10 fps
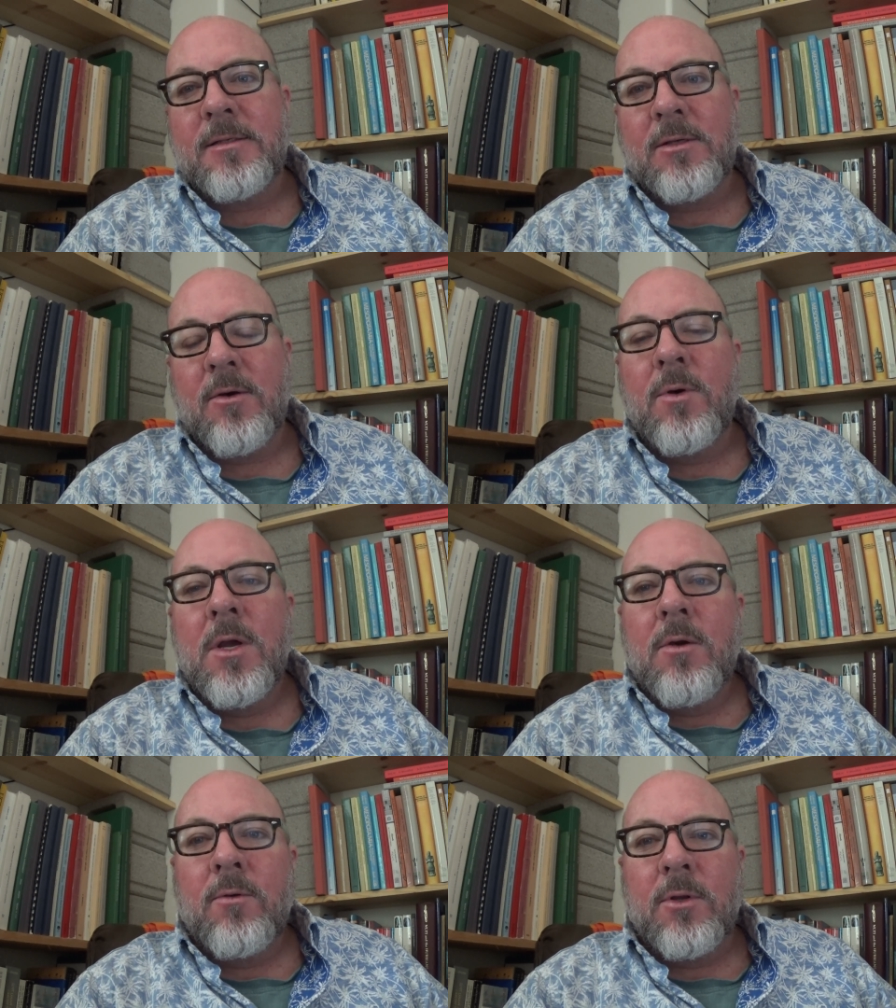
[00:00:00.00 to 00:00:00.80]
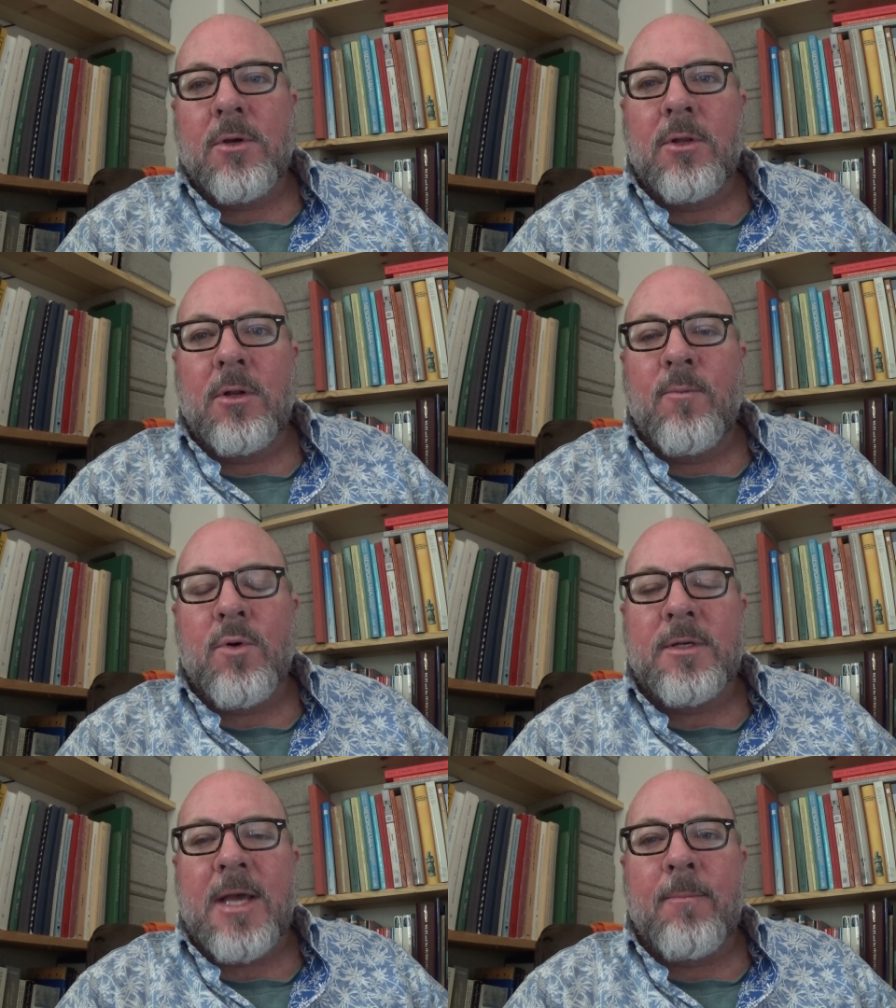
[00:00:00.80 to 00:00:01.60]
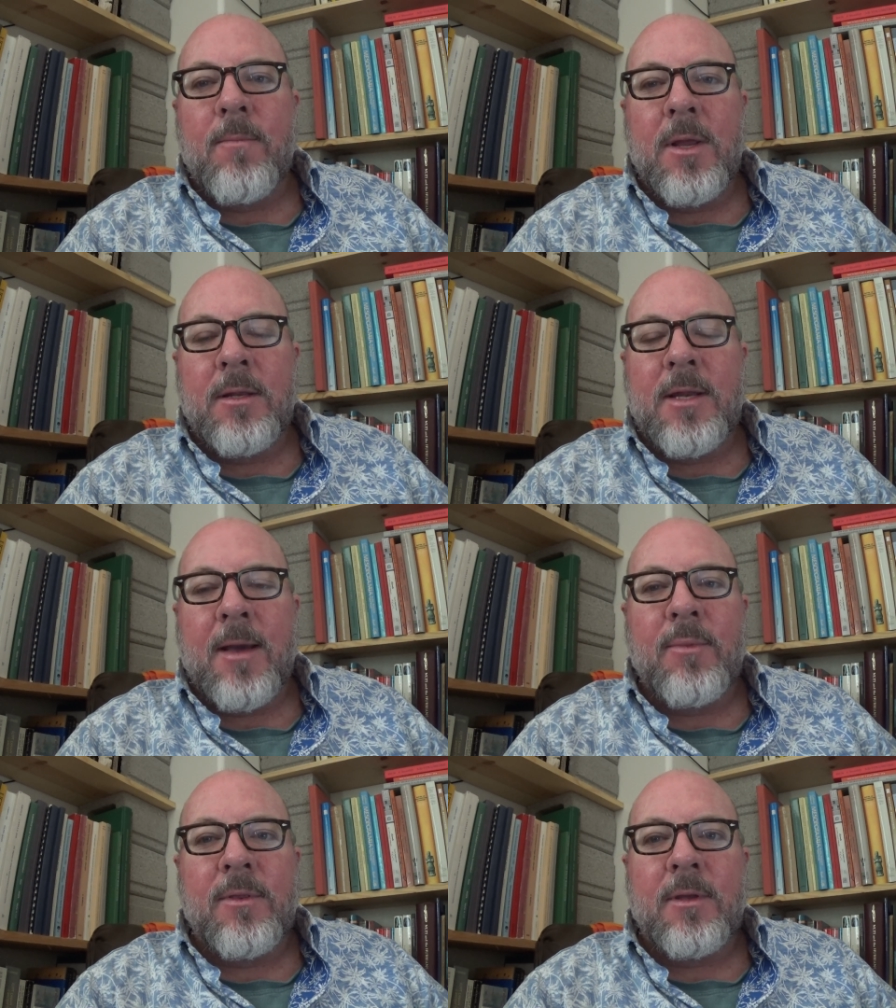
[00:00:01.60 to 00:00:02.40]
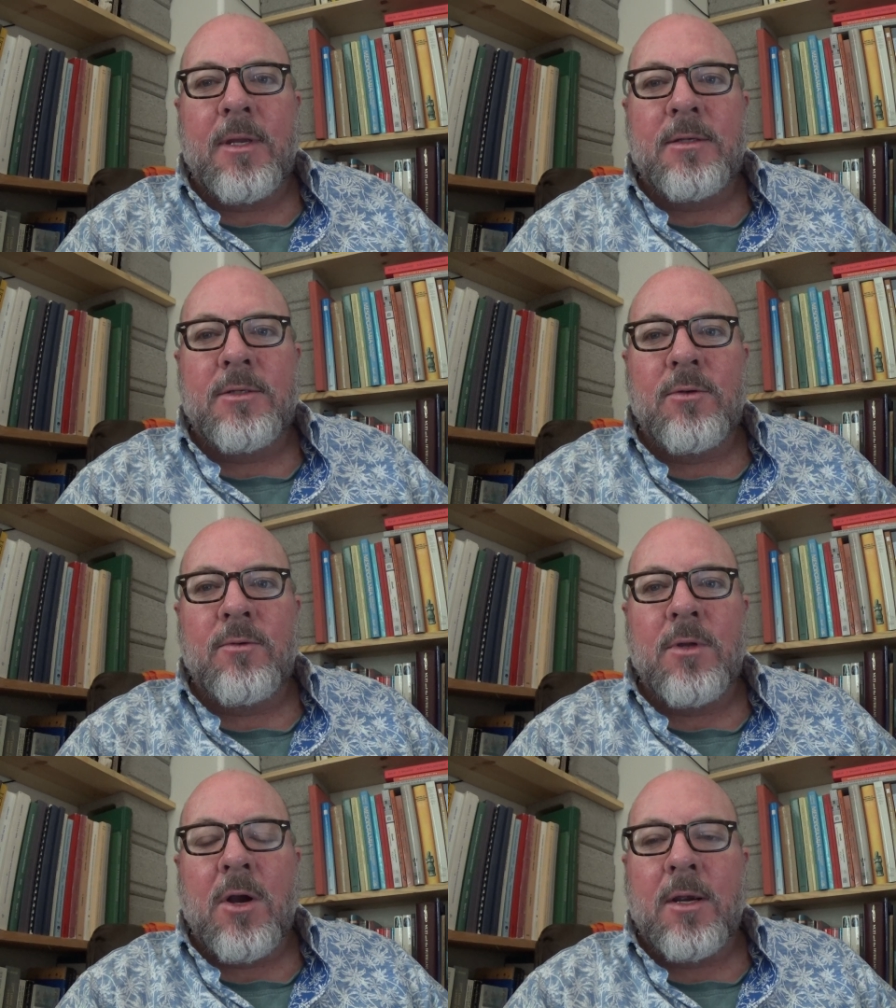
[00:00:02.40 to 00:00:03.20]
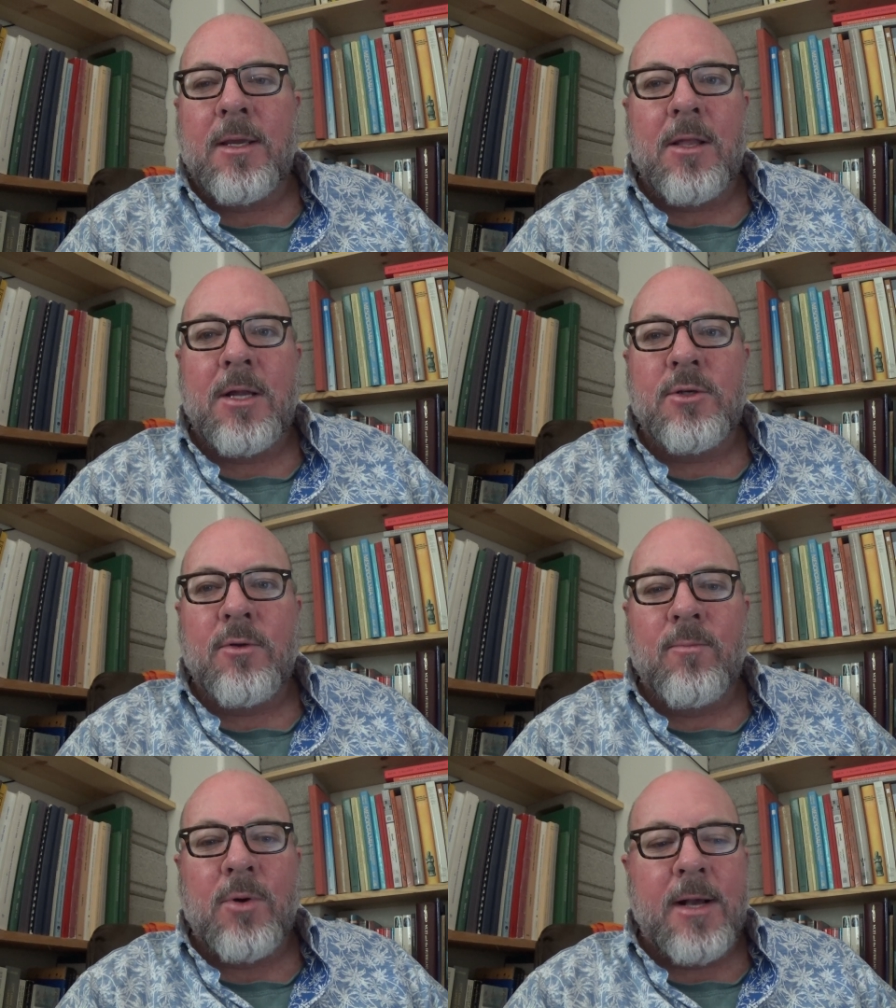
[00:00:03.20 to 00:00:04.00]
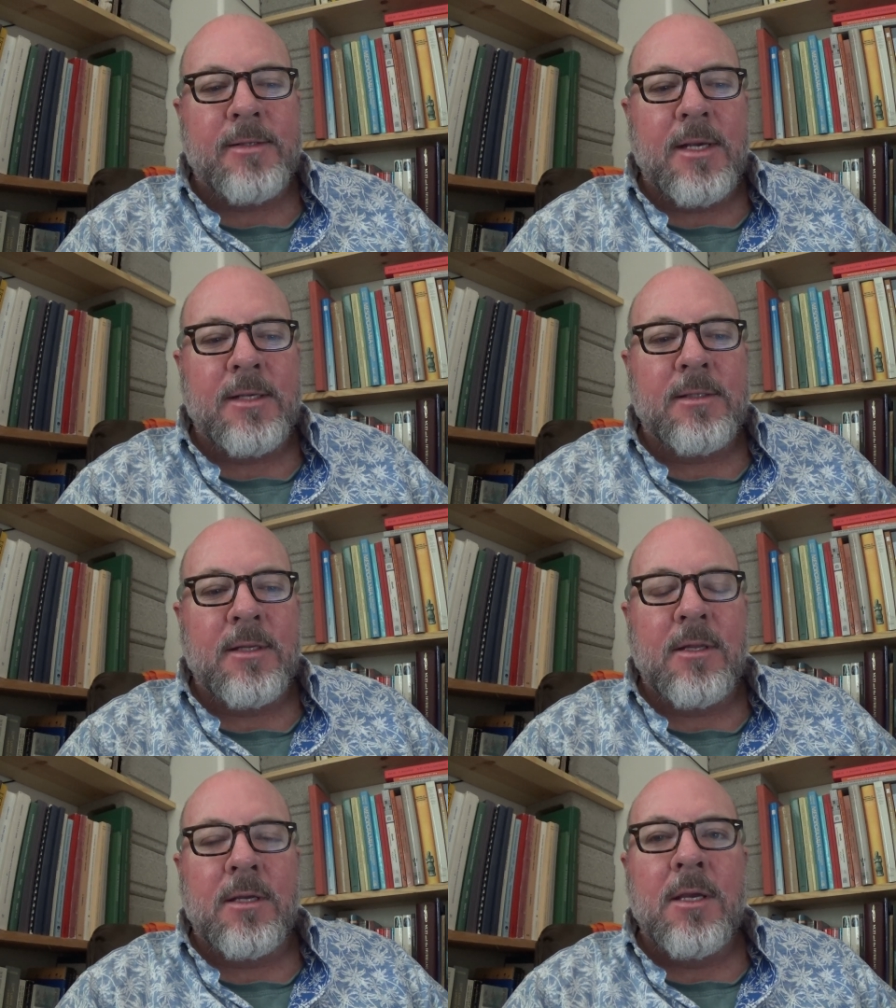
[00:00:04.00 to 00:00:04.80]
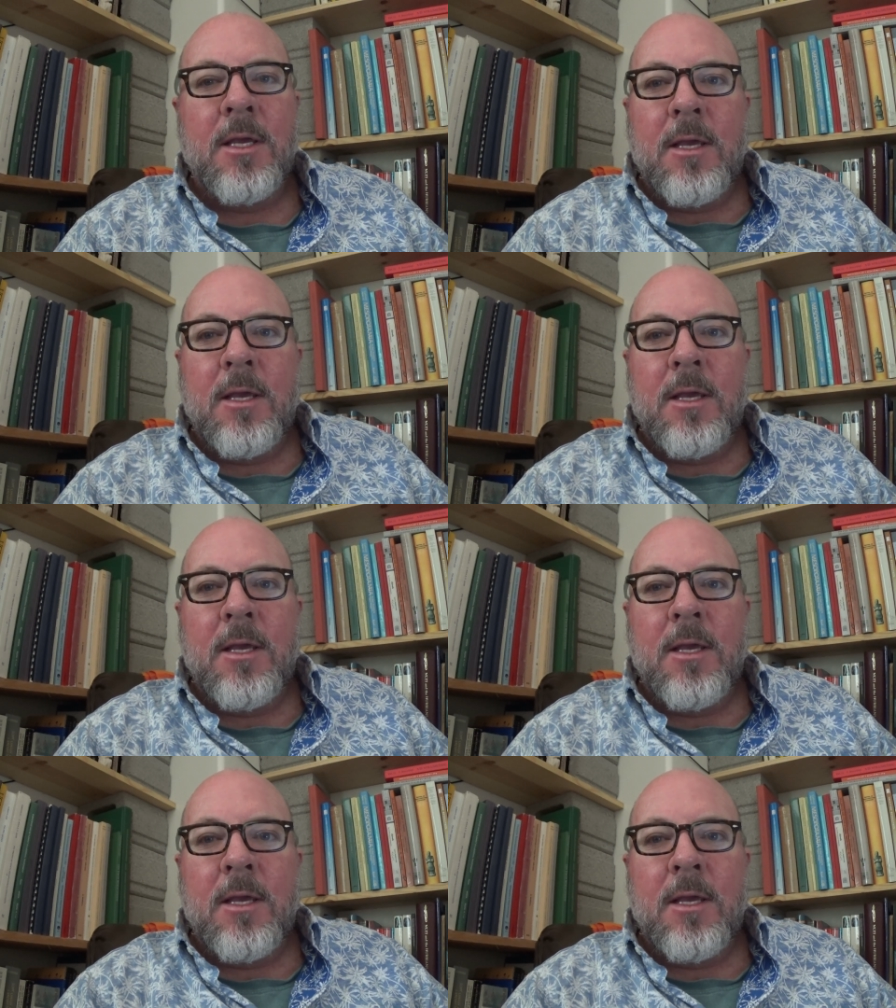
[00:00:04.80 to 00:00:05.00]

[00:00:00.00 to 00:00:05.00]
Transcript: So we'll look a little more depth, in depth into the archaeological process and the